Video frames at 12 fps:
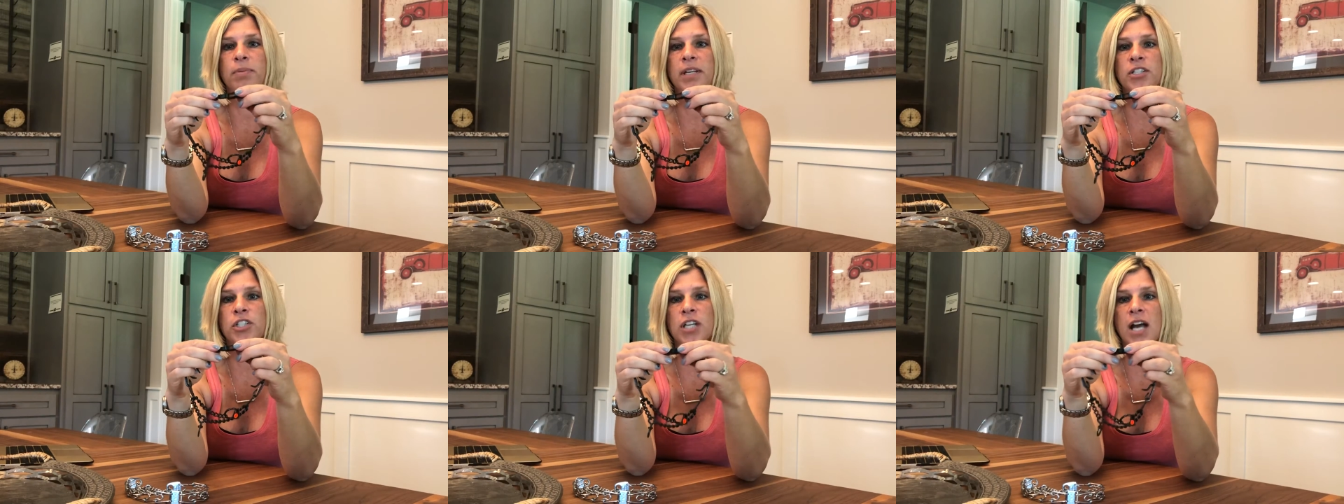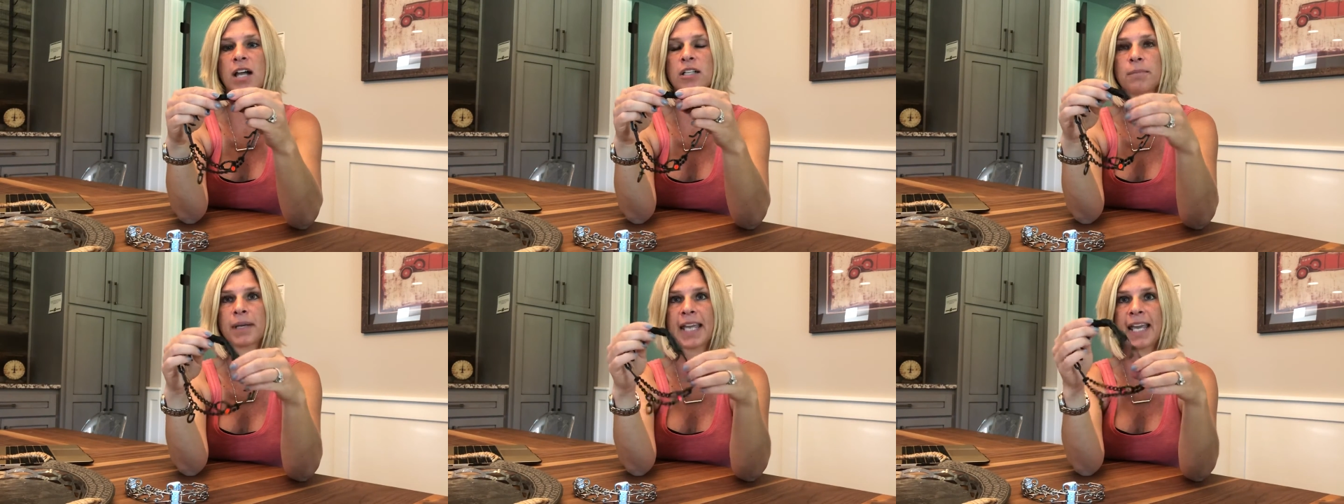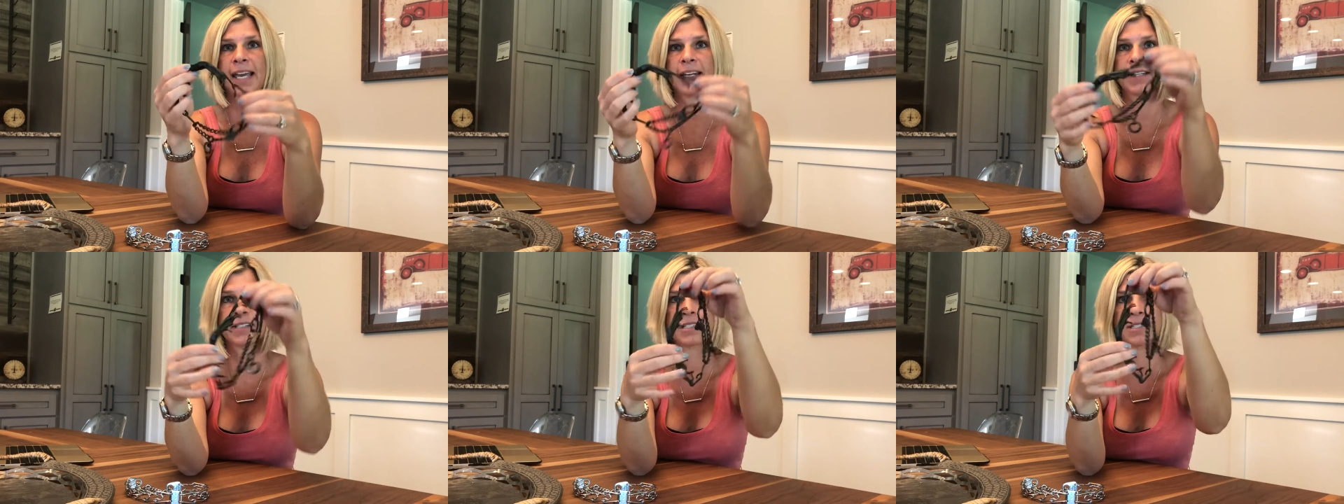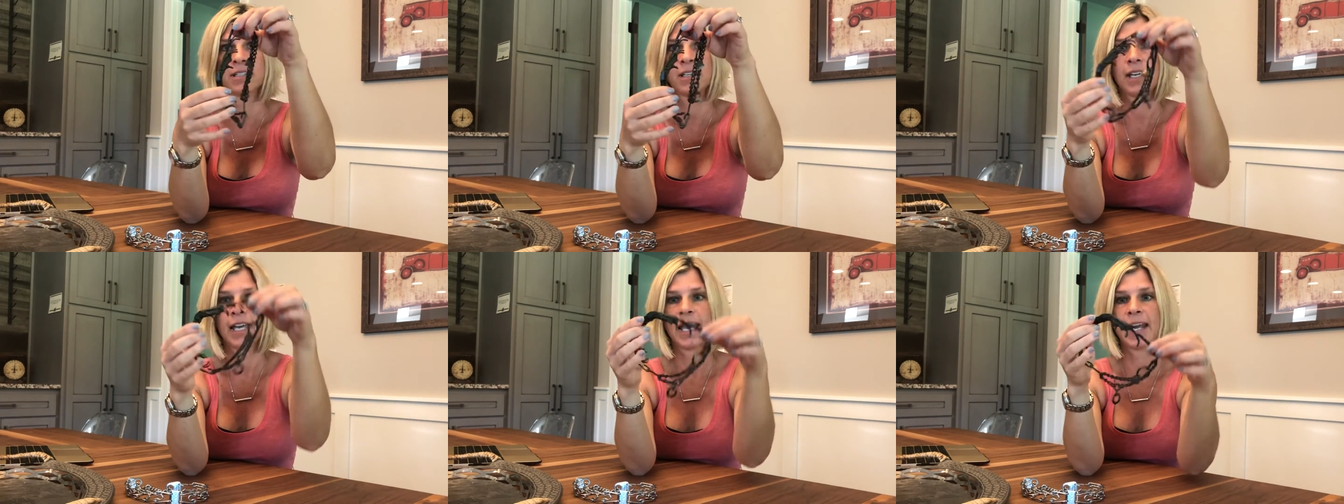pinch collar mechanics
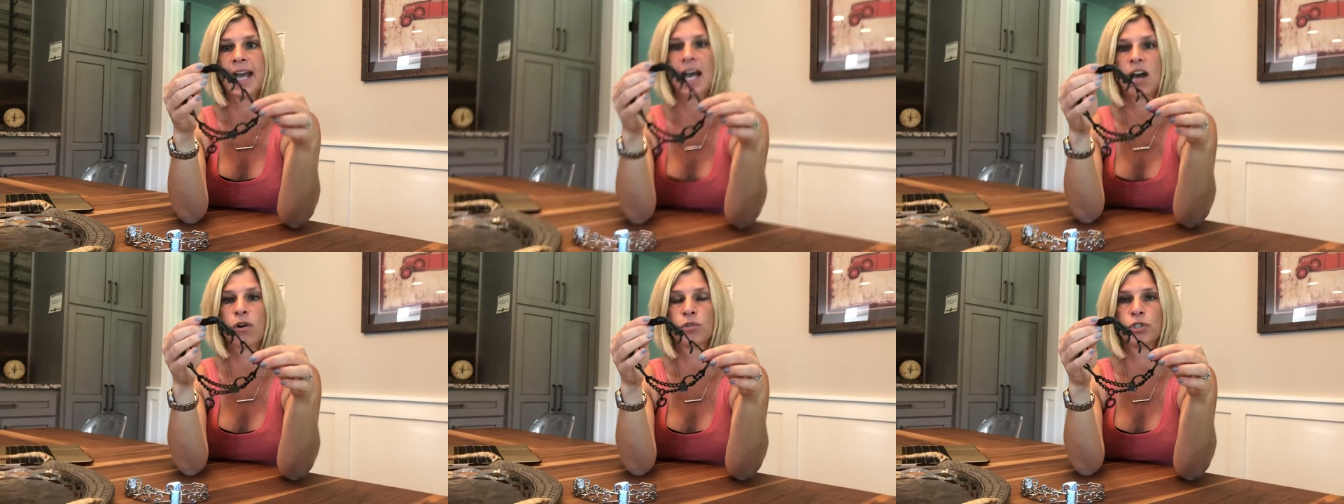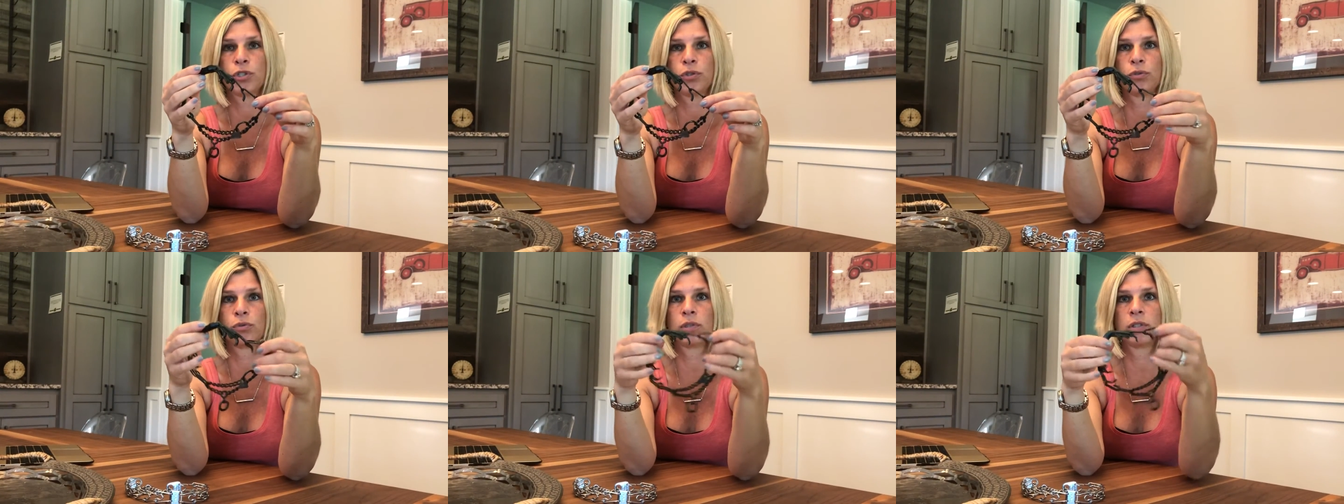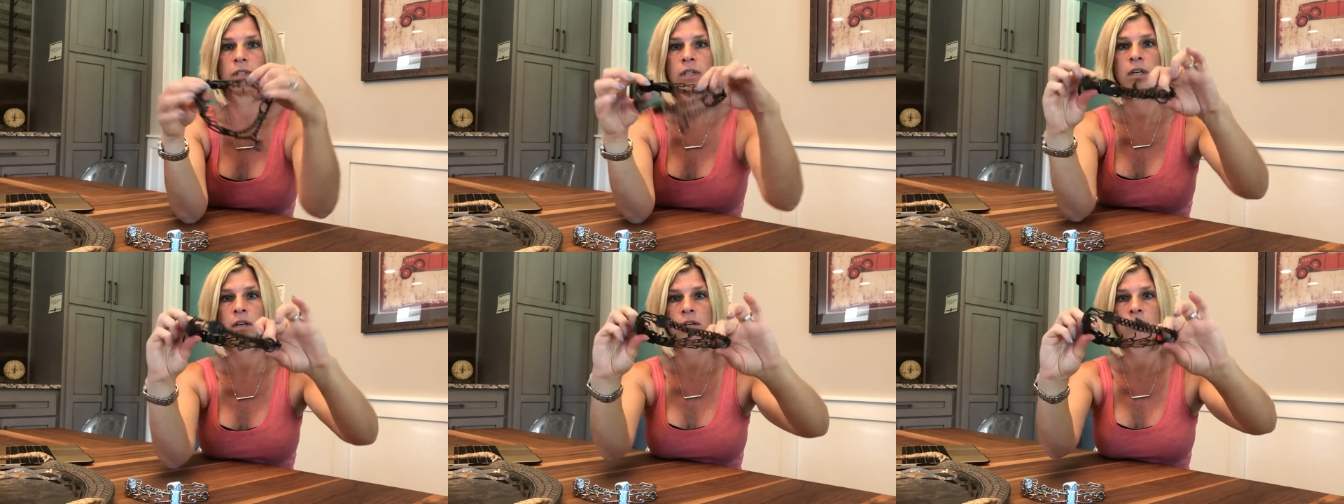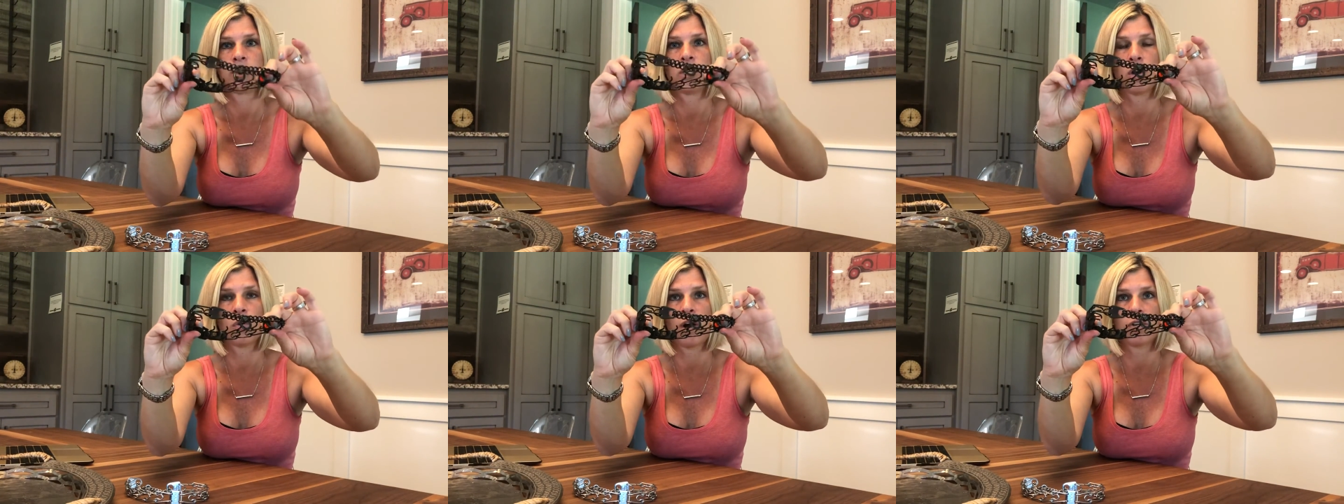and how to
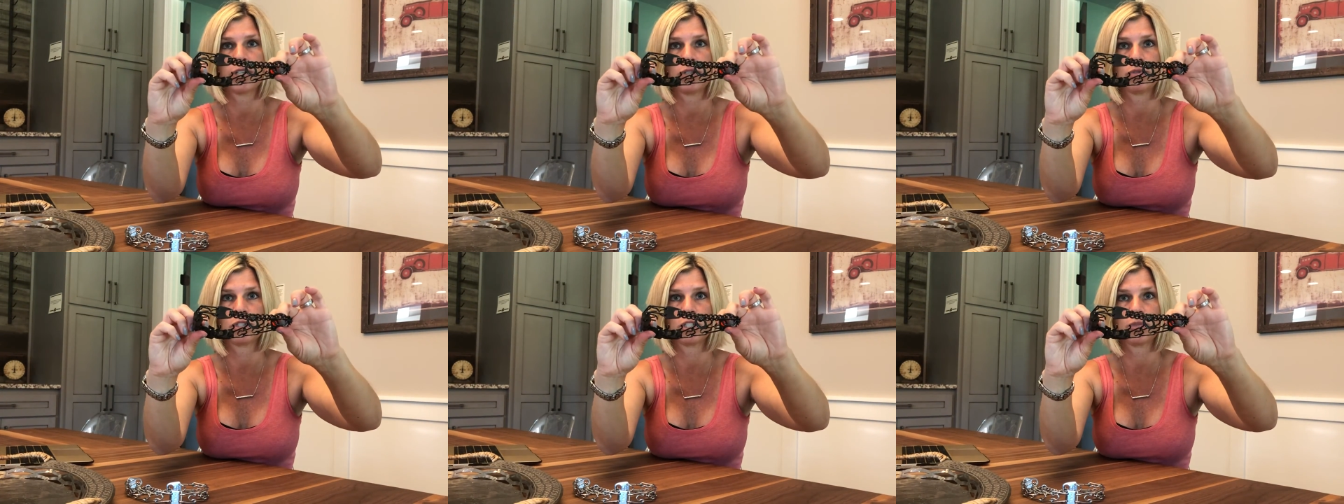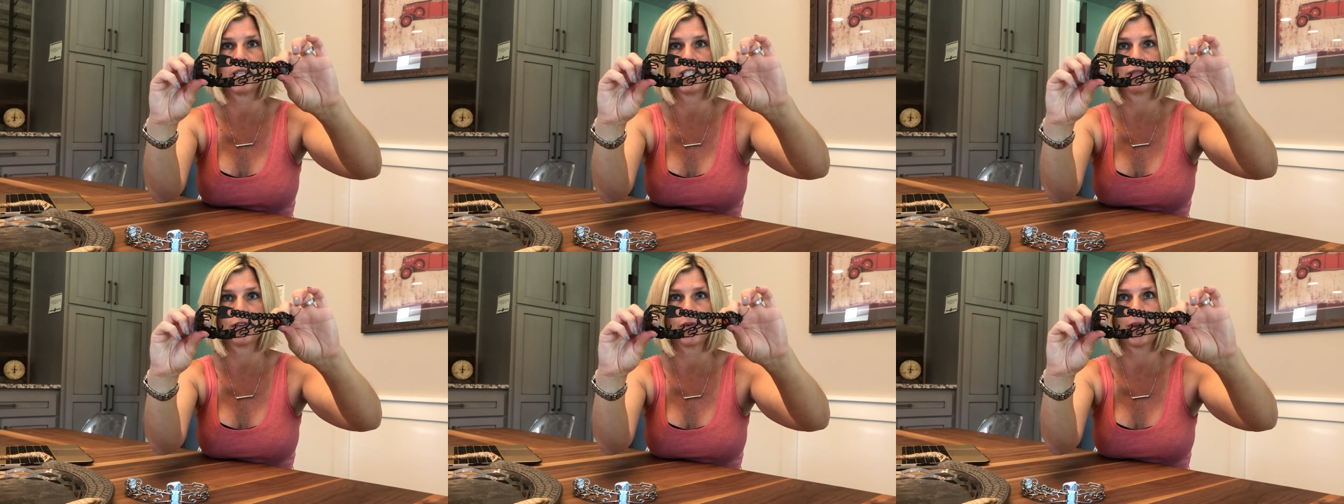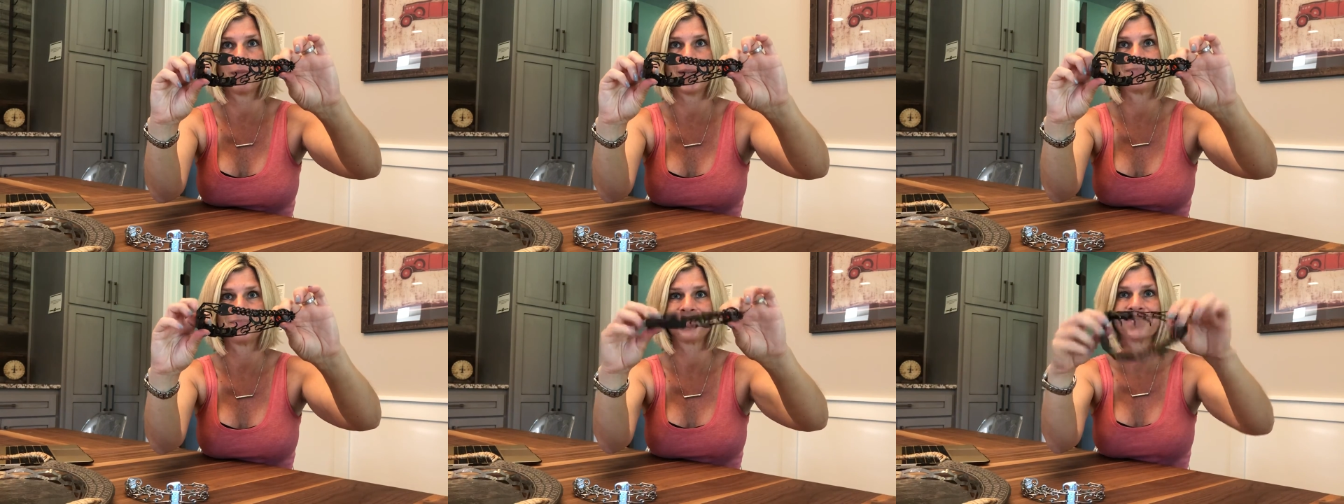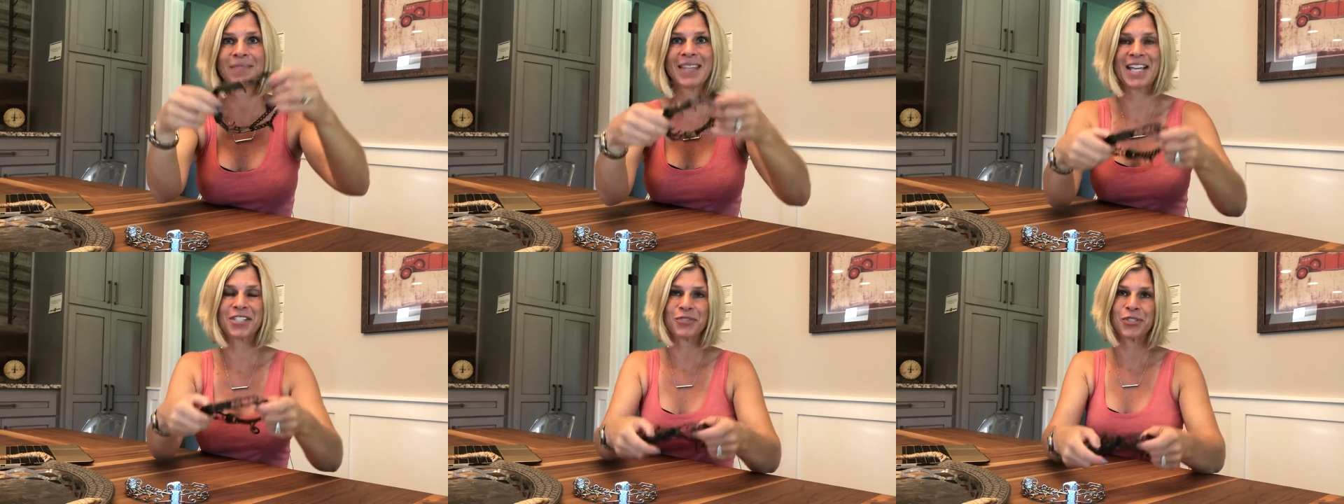know how to use this piece of equipment.
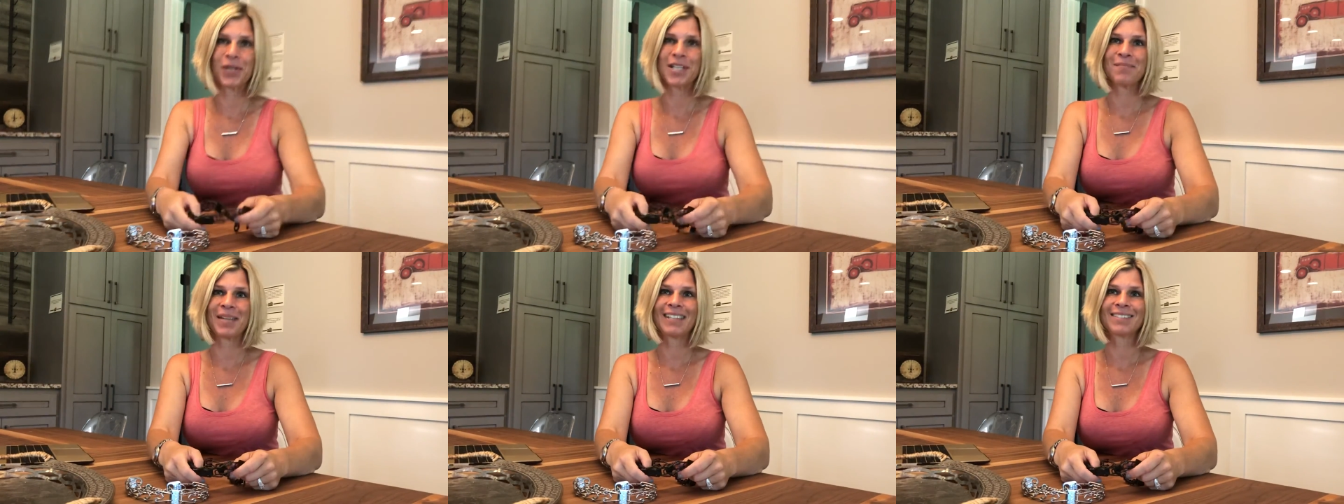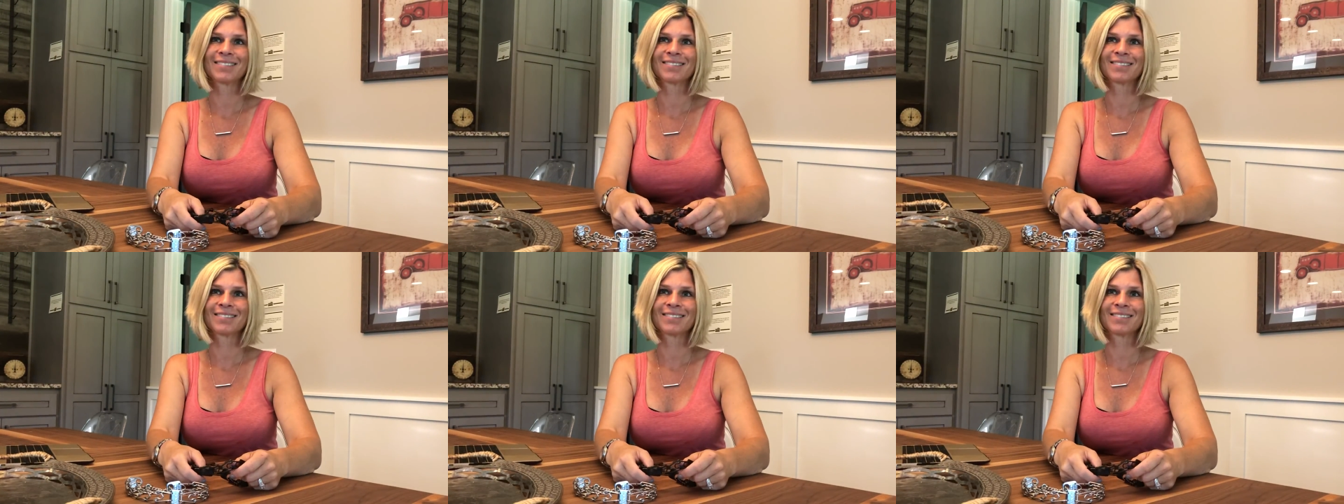Thanks for joining me.